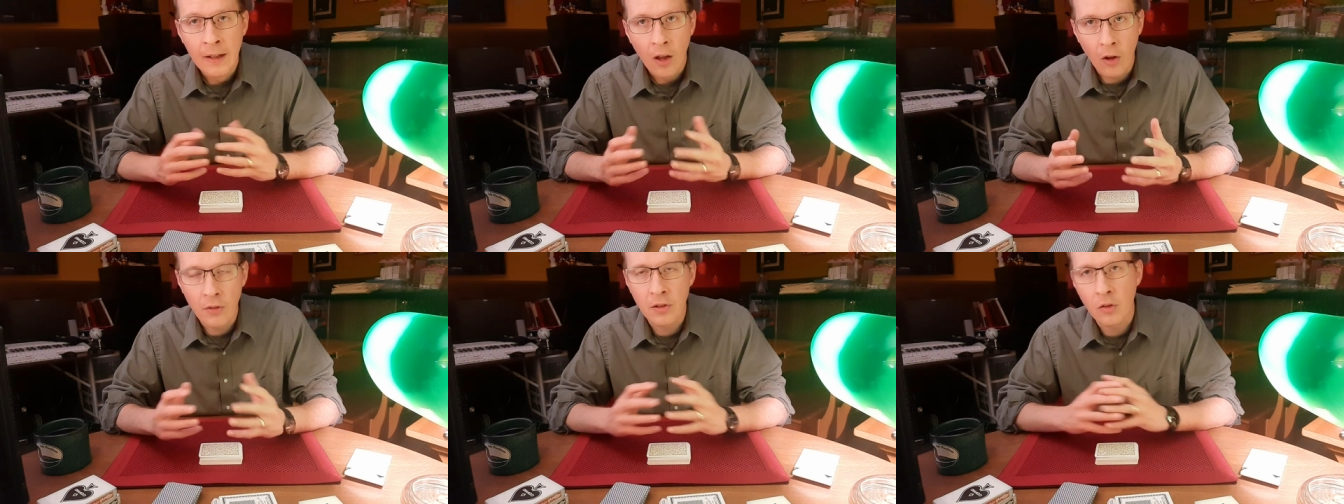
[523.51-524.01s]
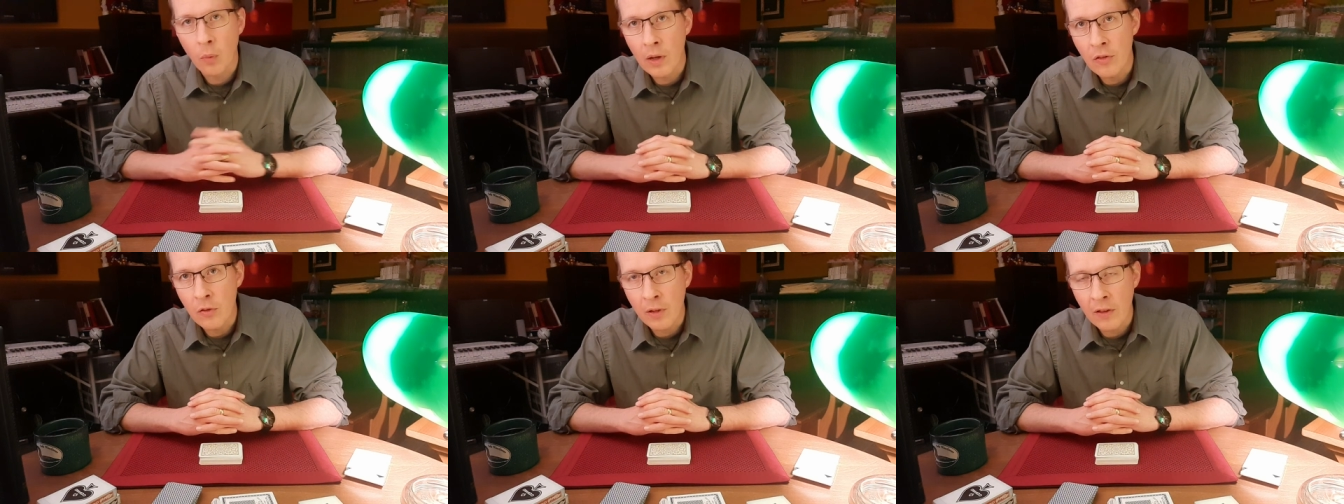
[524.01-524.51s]
Also, the way
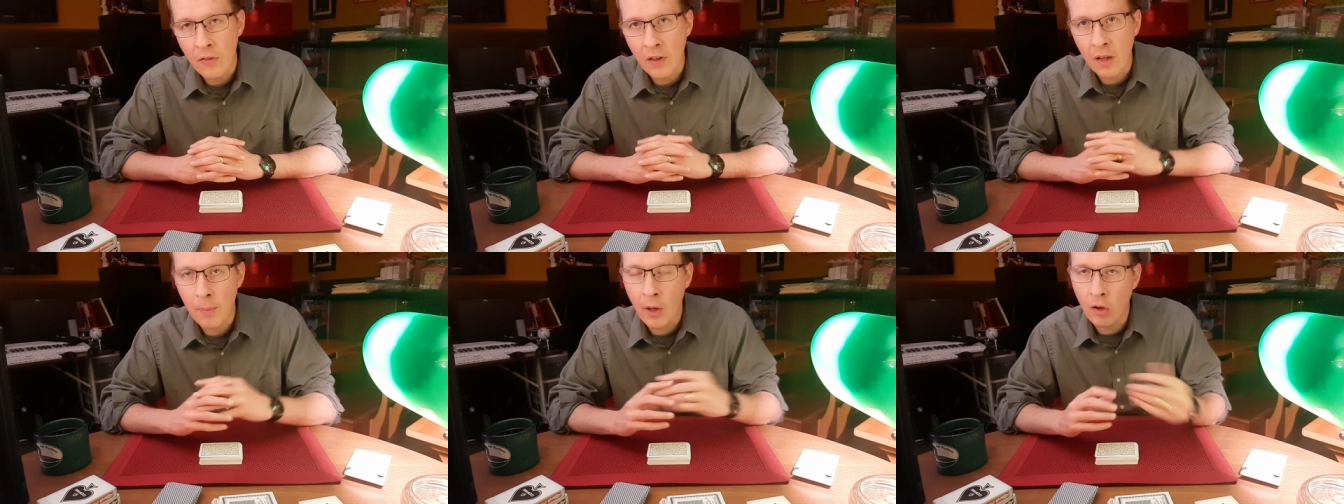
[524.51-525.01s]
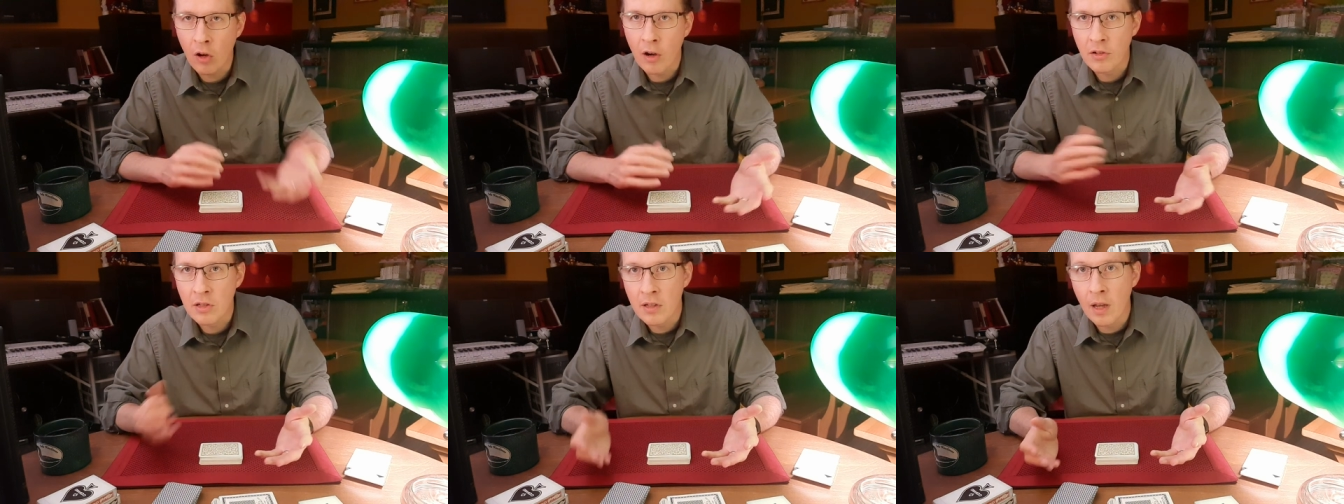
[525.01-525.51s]
that you can think about
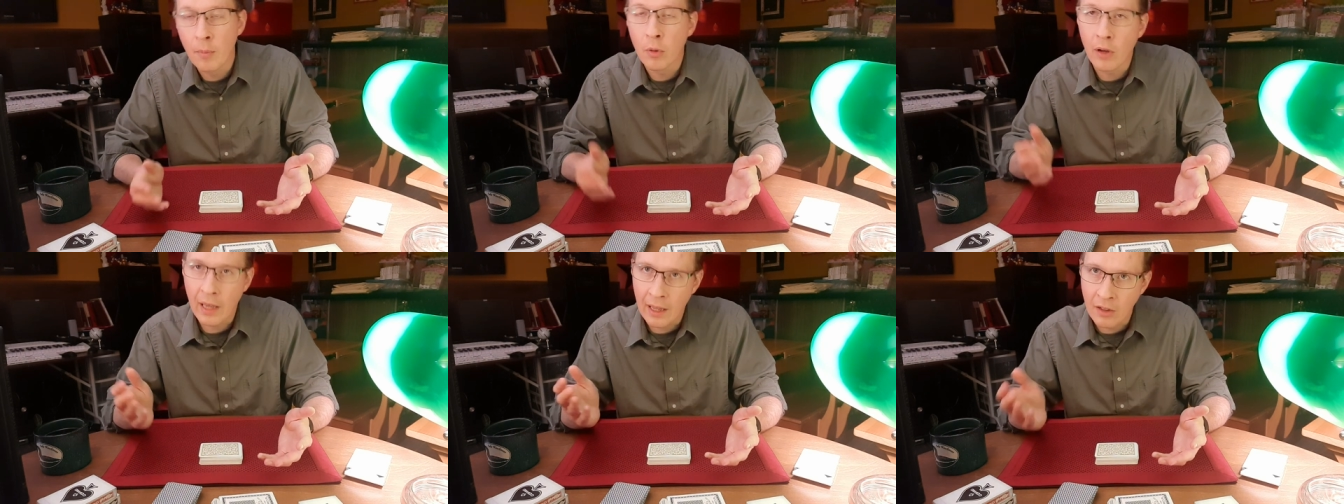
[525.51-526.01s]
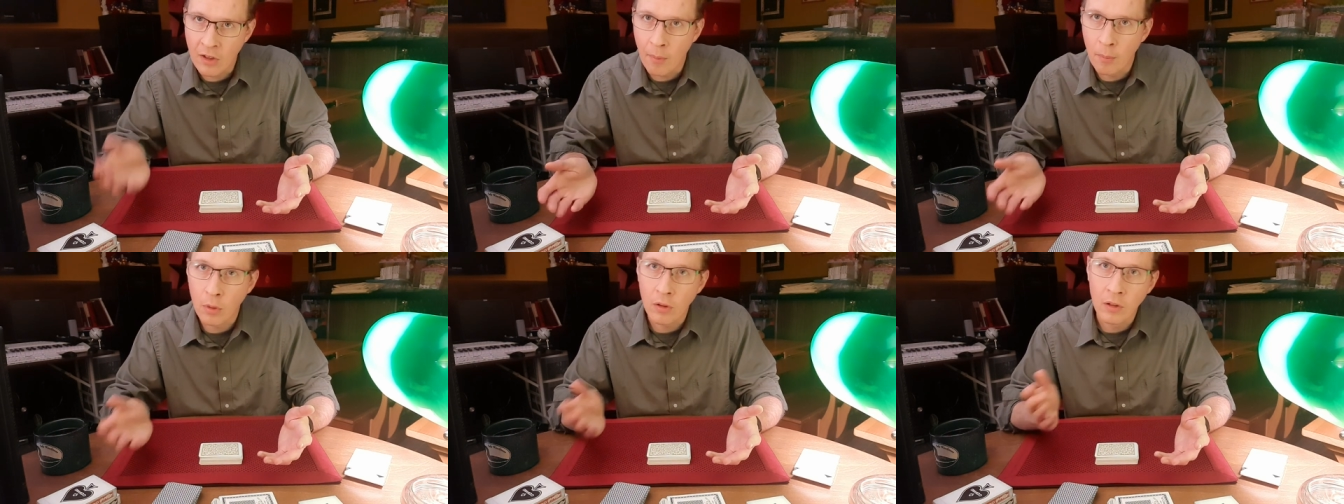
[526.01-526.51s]
card to number and
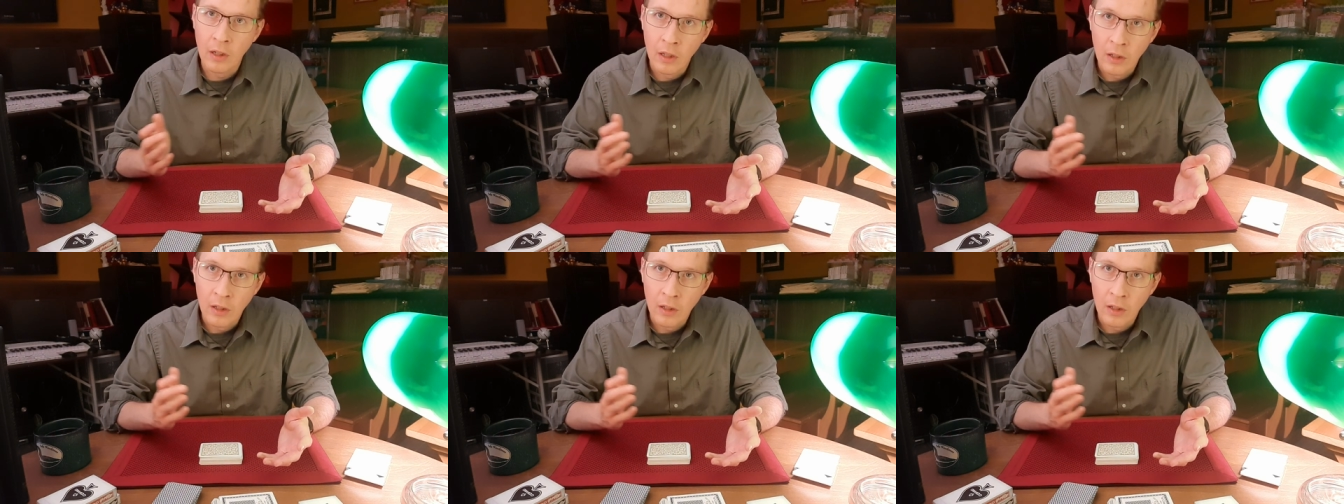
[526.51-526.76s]
number